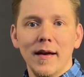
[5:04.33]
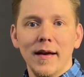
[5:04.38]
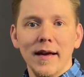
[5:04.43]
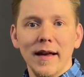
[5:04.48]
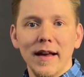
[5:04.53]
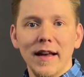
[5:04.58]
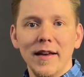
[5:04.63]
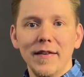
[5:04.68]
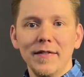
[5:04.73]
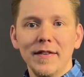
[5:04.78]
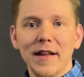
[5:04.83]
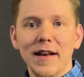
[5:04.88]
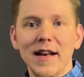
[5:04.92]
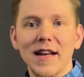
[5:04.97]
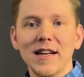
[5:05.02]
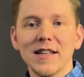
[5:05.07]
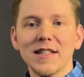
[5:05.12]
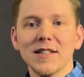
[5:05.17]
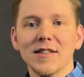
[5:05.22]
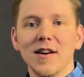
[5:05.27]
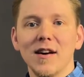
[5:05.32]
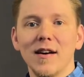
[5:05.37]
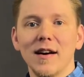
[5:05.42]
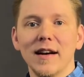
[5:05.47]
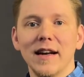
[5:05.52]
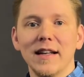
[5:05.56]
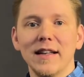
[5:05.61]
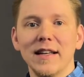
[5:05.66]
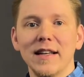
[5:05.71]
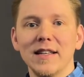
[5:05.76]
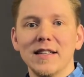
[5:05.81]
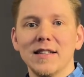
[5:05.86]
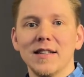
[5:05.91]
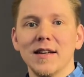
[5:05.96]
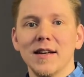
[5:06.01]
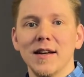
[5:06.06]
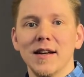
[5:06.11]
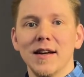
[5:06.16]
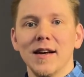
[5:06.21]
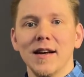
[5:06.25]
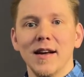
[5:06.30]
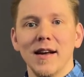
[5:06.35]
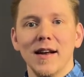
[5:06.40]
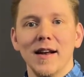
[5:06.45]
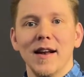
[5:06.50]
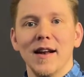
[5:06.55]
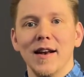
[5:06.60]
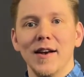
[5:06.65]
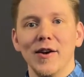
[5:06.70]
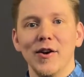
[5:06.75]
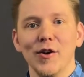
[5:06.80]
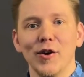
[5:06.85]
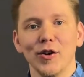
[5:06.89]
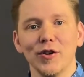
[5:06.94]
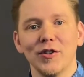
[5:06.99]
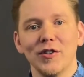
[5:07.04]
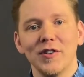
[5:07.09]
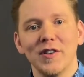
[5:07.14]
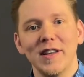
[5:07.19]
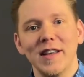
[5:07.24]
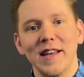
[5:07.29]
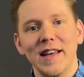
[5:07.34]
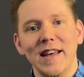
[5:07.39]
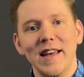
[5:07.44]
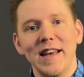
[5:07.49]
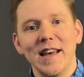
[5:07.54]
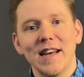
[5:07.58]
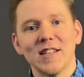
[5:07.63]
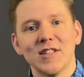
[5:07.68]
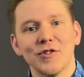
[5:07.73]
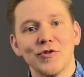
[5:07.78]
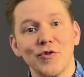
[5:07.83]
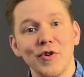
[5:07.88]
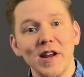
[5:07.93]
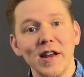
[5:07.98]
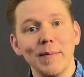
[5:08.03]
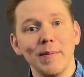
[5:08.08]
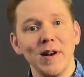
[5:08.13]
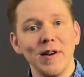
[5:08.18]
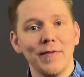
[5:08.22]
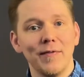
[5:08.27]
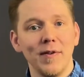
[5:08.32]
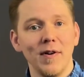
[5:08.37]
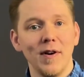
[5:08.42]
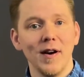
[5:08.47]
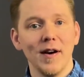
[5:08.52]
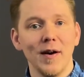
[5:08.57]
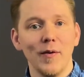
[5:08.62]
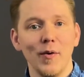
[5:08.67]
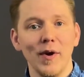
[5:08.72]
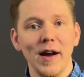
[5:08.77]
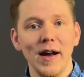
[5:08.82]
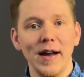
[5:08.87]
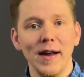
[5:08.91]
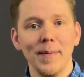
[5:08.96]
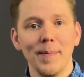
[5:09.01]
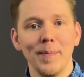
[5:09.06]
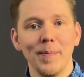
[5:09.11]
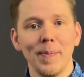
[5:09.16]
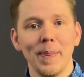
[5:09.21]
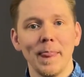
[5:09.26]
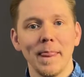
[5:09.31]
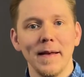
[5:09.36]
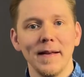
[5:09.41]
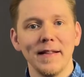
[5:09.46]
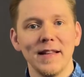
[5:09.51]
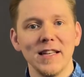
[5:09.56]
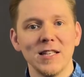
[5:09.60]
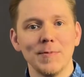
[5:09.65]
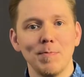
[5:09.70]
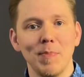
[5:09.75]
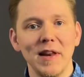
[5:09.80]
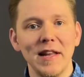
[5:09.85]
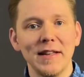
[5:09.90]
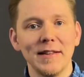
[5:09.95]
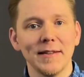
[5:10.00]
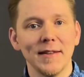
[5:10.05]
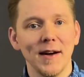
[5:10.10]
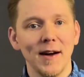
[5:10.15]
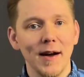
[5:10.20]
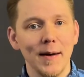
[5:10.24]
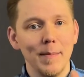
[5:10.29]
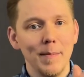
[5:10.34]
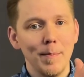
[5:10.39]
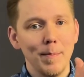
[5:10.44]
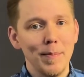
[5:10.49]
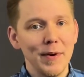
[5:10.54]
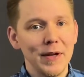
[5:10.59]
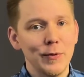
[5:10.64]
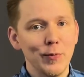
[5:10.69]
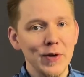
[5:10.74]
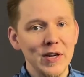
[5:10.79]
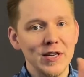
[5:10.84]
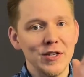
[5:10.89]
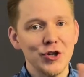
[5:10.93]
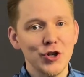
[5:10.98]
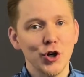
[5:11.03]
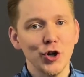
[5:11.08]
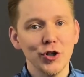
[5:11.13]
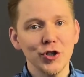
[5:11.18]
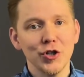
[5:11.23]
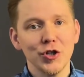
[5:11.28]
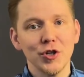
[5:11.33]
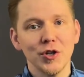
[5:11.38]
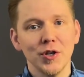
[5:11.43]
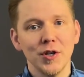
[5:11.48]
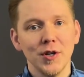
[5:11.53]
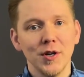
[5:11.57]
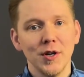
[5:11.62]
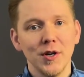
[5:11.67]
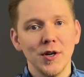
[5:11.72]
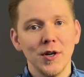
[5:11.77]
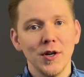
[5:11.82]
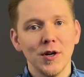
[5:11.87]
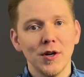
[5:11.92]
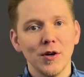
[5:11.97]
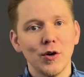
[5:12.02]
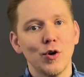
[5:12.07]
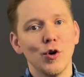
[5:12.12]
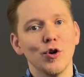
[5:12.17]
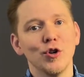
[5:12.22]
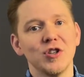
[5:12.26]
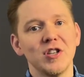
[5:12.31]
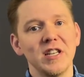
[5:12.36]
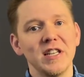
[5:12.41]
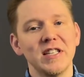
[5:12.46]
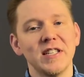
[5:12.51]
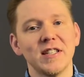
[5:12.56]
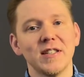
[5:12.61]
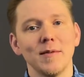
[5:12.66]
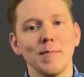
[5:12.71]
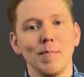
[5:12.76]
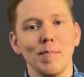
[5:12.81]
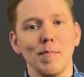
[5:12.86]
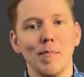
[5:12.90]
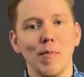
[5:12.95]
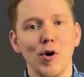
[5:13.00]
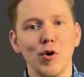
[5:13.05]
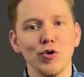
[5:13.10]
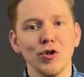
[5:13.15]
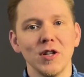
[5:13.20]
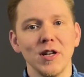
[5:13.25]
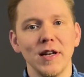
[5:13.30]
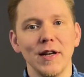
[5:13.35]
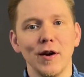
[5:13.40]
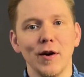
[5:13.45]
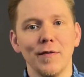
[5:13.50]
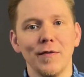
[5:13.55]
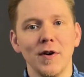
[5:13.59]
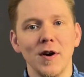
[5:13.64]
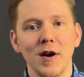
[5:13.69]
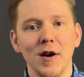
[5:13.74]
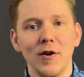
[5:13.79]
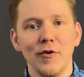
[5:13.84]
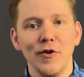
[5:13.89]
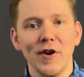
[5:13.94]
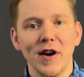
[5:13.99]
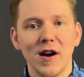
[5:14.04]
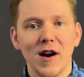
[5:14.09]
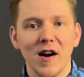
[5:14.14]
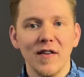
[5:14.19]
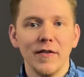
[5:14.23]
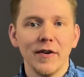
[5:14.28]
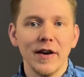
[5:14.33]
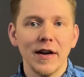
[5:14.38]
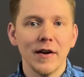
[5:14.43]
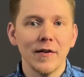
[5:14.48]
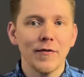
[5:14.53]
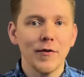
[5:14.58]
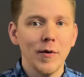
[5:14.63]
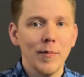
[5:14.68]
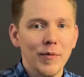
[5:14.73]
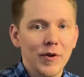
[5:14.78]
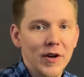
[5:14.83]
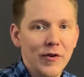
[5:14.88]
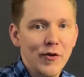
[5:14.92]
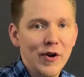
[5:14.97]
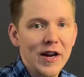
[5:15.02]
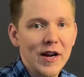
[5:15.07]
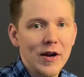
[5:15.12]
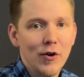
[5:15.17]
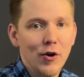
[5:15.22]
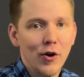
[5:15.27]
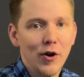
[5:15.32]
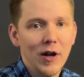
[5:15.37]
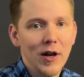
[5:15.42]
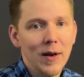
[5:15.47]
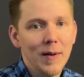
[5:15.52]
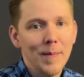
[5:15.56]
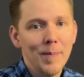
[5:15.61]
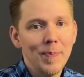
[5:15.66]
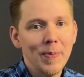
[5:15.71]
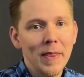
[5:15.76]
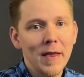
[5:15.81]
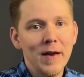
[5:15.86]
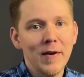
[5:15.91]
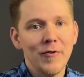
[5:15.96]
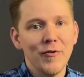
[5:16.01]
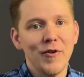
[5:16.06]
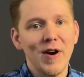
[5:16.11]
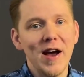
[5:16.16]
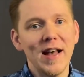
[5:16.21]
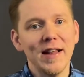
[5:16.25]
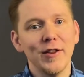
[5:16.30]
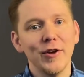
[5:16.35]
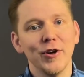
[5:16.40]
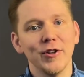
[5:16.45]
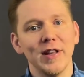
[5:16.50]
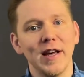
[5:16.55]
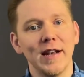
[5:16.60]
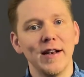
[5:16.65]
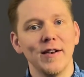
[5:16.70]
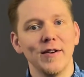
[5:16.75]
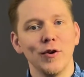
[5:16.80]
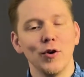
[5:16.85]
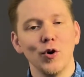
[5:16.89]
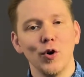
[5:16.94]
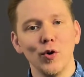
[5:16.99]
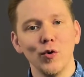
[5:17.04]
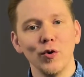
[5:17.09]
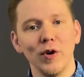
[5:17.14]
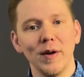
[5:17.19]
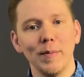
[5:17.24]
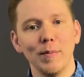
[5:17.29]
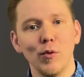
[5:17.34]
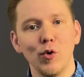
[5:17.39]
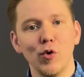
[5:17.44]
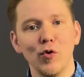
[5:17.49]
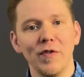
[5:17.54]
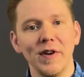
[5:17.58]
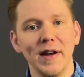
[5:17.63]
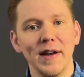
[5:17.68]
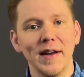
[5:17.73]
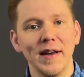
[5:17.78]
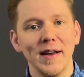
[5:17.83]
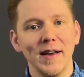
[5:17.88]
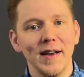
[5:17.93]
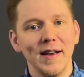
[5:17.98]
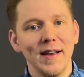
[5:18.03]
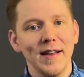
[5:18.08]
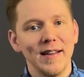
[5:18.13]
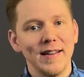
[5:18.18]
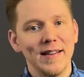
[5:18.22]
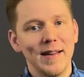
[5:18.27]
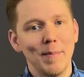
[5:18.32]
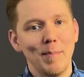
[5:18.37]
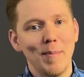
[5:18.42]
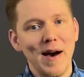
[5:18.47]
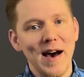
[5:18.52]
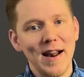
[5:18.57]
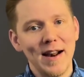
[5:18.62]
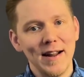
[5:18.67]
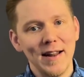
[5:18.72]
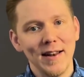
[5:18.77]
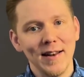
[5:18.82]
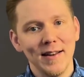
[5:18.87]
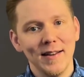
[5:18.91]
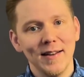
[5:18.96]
If the next target is not extremely far away, the split time between shots consists mostly of recovering from the recoil rather than only moving the barrel